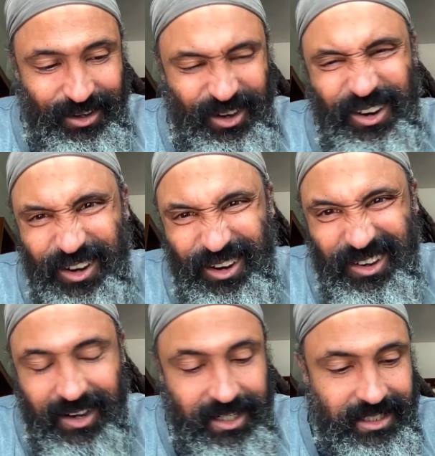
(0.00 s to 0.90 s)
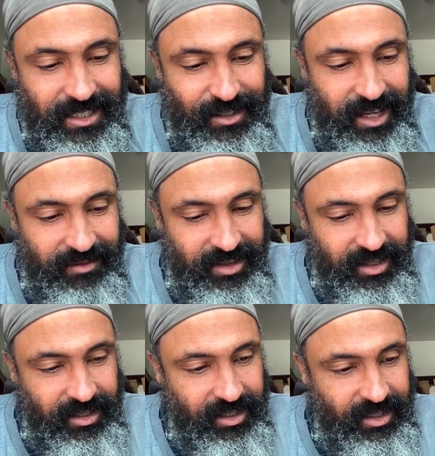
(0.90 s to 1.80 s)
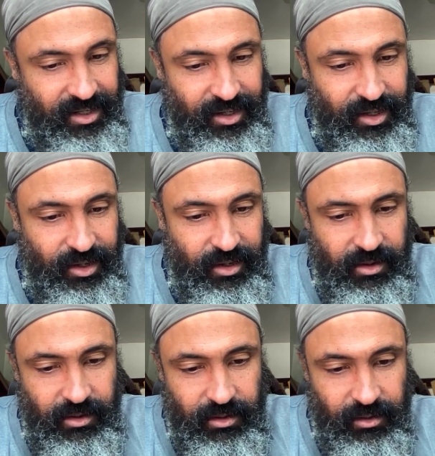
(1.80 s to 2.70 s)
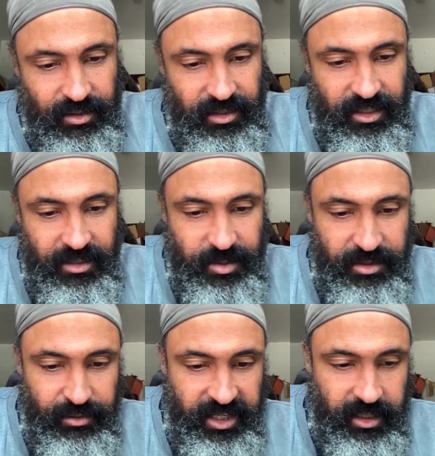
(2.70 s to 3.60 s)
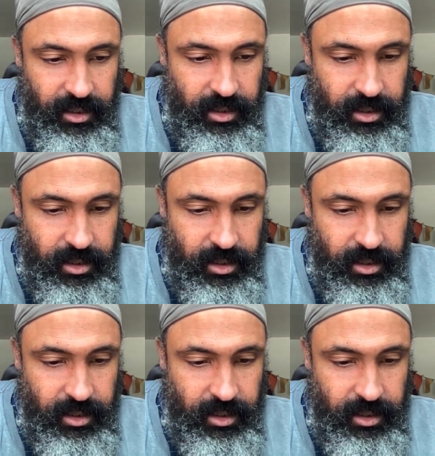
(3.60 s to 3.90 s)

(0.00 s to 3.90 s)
Oh, got a little heavy. Got a little bit real.